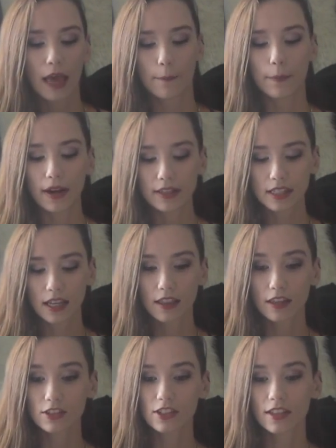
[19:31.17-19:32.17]
But
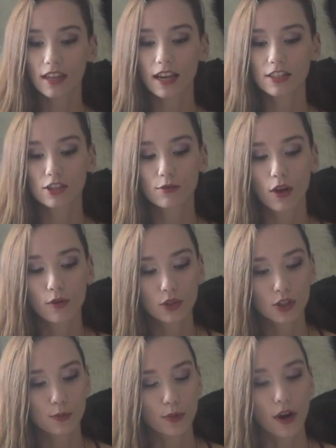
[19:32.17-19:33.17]
there's nothing actually wrong with
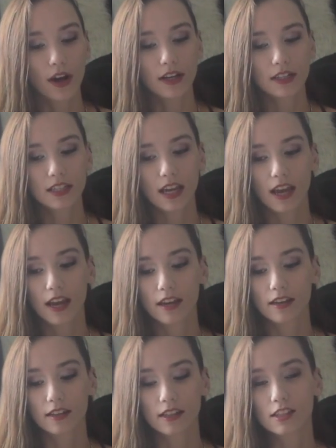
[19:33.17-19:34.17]
this product,
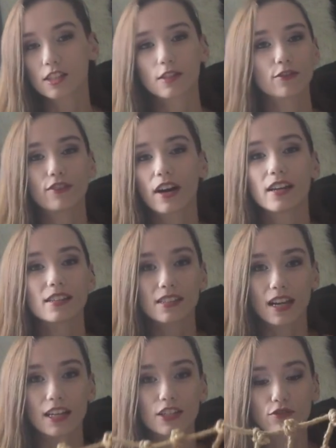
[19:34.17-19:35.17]
and this is a fine
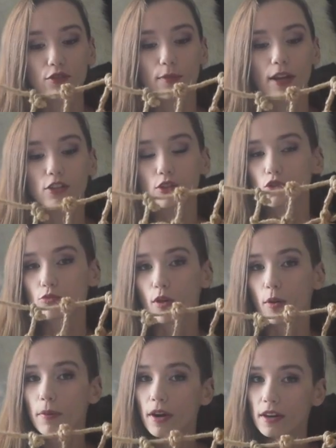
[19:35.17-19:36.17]
size for my two
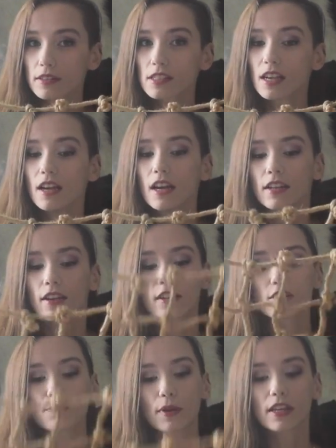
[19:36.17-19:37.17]
small birds. Not
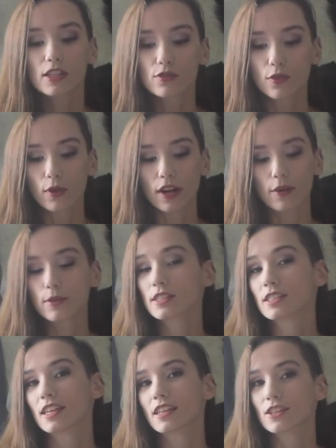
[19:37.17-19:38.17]
as big as for what I was
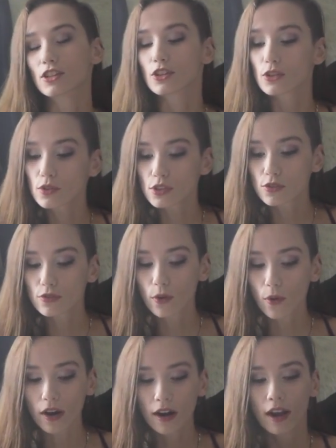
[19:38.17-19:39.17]
intending to use it
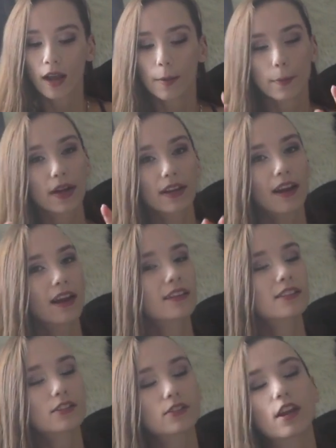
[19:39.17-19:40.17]
for, but I can
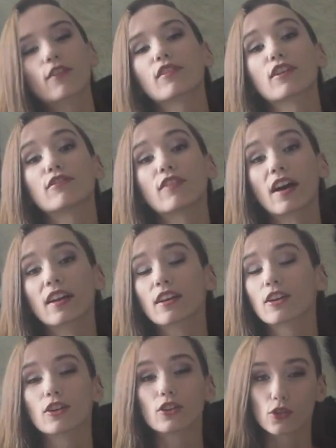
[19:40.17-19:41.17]
still definitely find
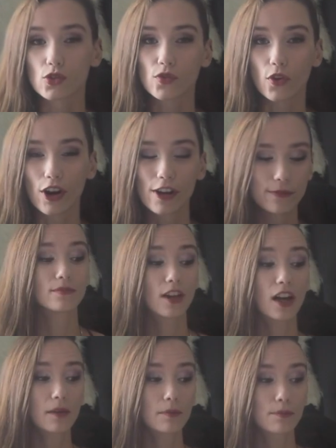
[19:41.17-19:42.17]
a good use for it.
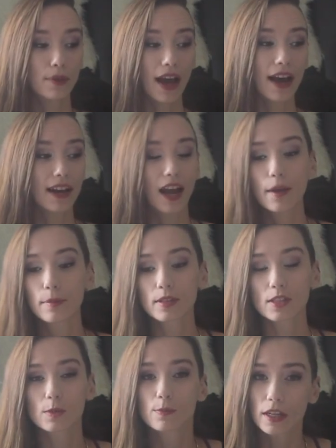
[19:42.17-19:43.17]
Not bad. I'm
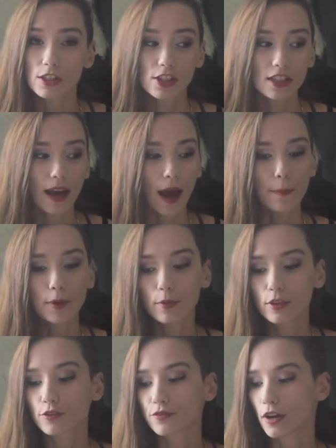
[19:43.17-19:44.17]
especially happy
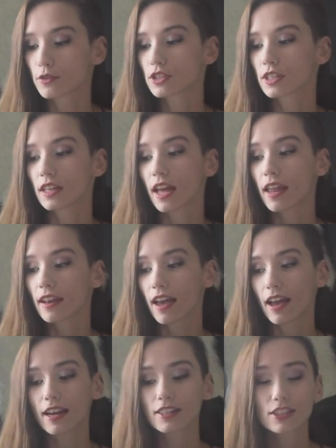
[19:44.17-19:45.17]
with the fountain and
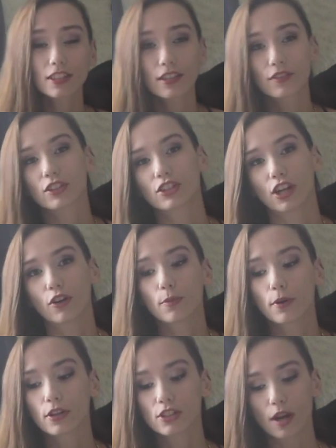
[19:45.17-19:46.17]
actually even the shower
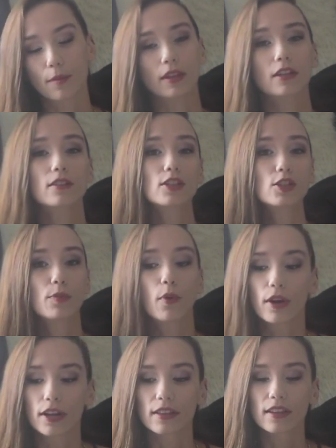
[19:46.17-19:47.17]
perch. I'm a little
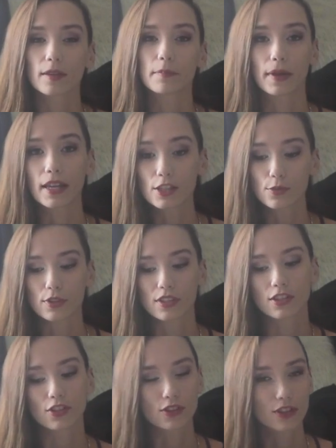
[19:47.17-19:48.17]
disappointed that the base wasn't
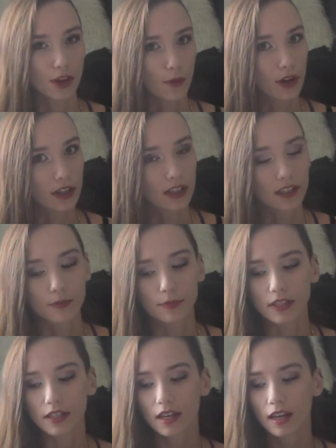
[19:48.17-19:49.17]
as good as I wanted it to
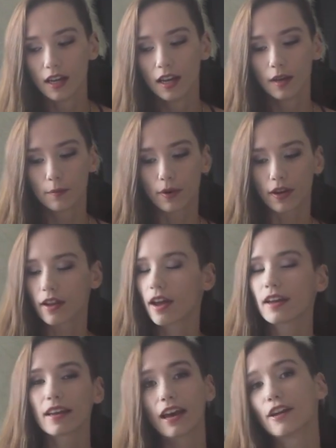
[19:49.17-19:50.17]
be, but
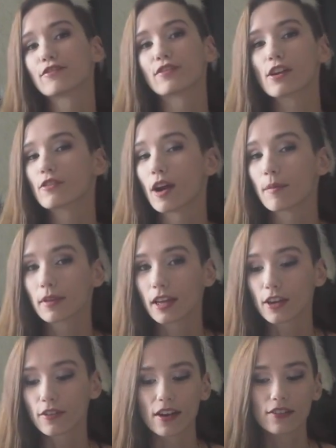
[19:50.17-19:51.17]
I have vet wrap
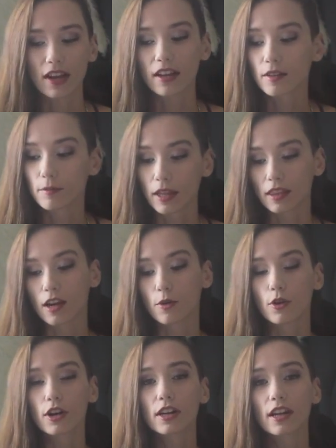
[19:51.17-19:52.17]
laying around. I can make that
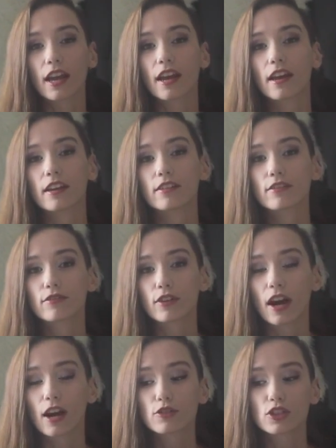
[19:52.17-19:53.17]
work, and for
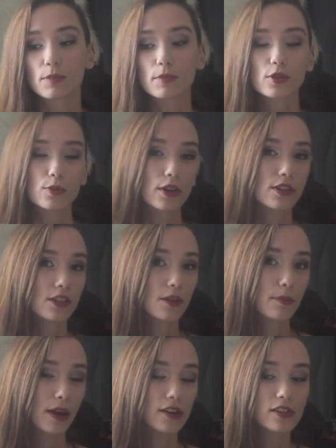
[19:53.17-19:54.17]
how cheap this was in
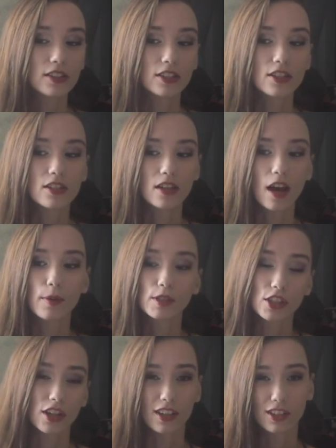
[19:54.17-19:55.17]
comparison to how much
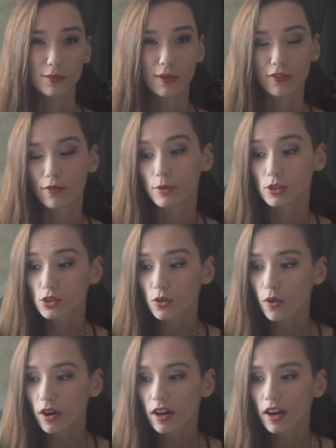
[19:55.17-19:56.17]
it cost to buy from a
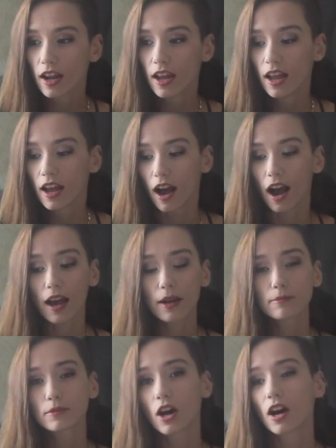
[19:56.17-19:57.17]
store,
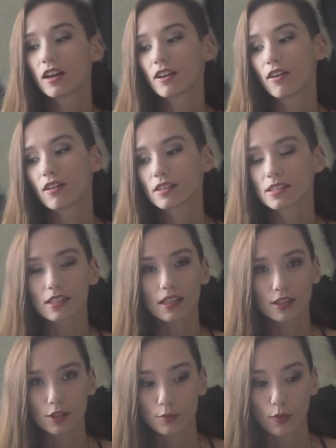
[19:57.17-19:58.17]
I'm not honestly that
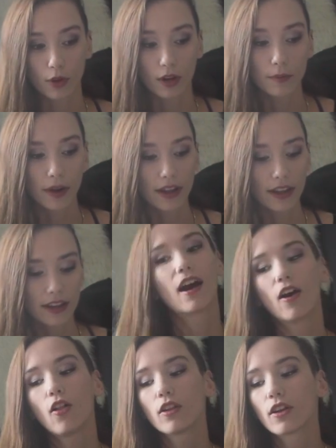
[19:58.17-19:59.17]
disappointed by it.
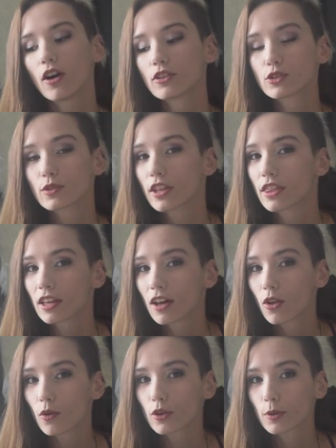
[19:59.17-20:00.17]
All in all, do I think
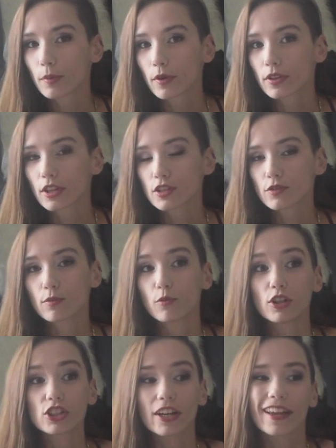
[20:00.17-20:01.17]
I'll order bird things from
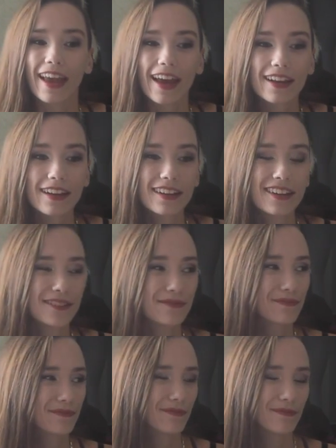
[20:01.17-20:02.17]
Wish again?
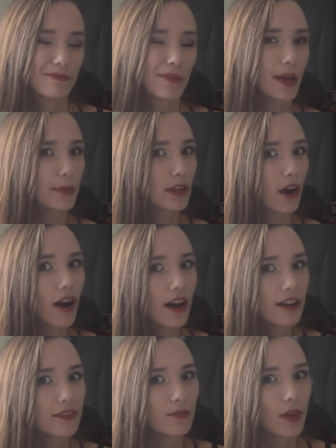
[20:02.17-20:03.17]
Maybe
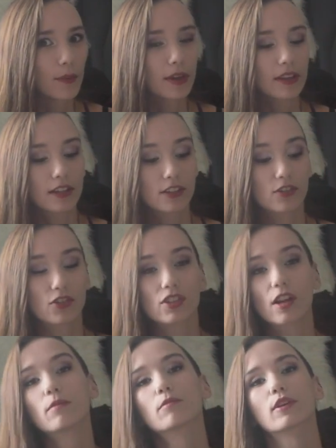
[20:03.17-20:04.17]
not. Maybe unless there's
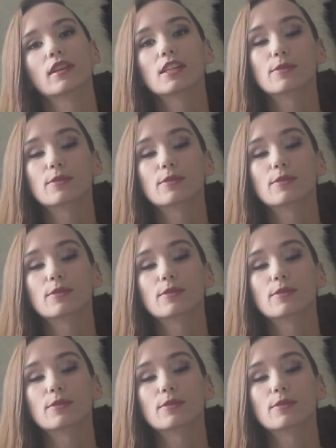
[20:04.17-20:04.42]
some really